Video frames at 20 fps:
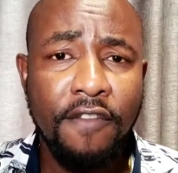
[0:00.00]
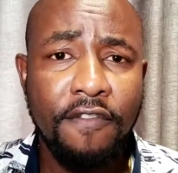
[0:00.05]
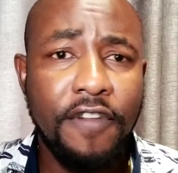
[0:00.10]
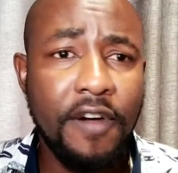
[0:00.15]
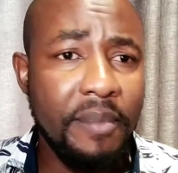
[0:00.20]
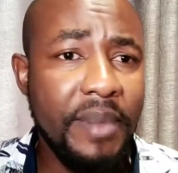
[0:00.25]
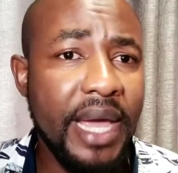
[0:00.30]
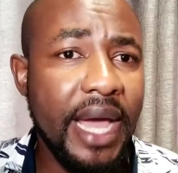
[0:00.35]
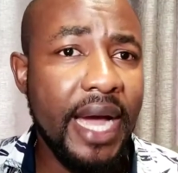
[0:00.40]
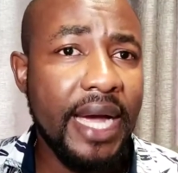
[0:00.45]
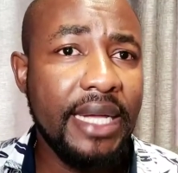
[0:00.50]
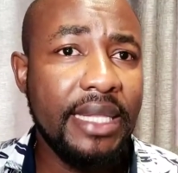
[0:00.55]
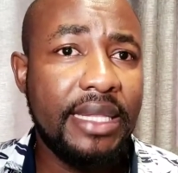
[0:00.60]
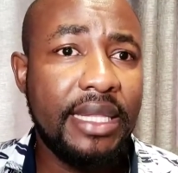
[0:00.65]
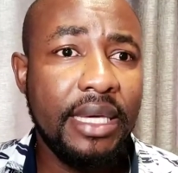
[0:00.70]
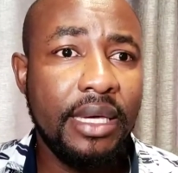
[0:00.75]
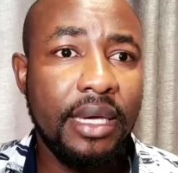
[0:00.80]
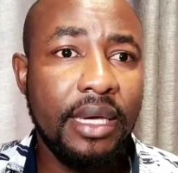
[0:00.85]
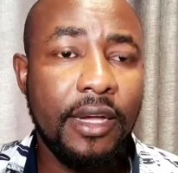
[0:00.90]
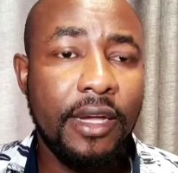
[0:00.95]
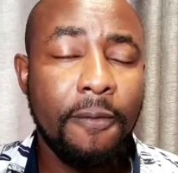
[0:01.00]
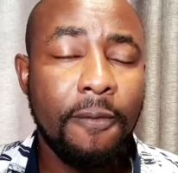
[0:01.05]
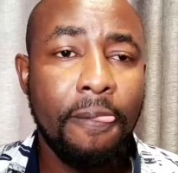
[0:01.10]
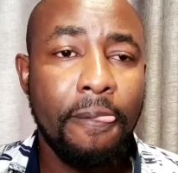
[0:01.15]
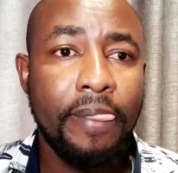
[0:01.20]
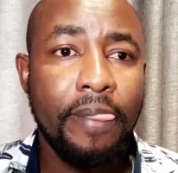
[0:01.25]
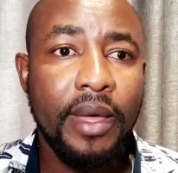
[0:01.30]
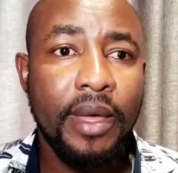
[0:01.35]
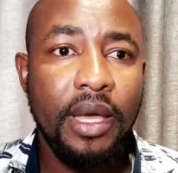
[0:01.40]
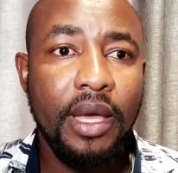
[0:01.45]
For me, I think
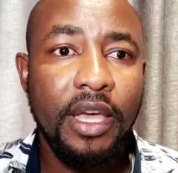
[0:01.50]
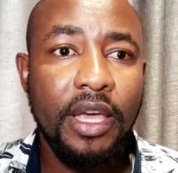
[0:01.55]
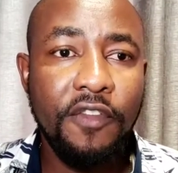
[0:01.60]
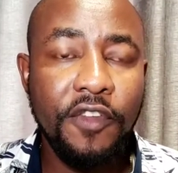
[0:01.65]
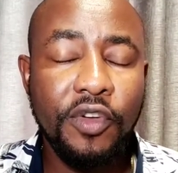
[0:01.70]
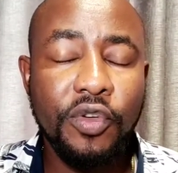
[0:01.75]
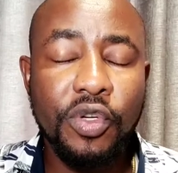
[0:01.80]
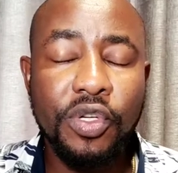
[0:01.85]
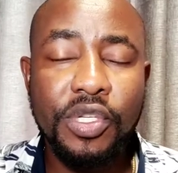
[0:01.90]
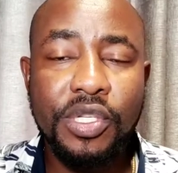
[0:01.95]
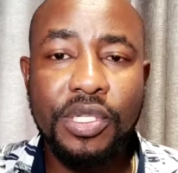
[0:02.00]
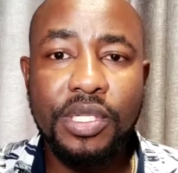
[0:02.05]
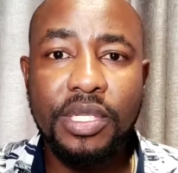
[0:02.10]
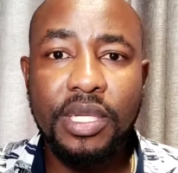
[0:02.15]
if there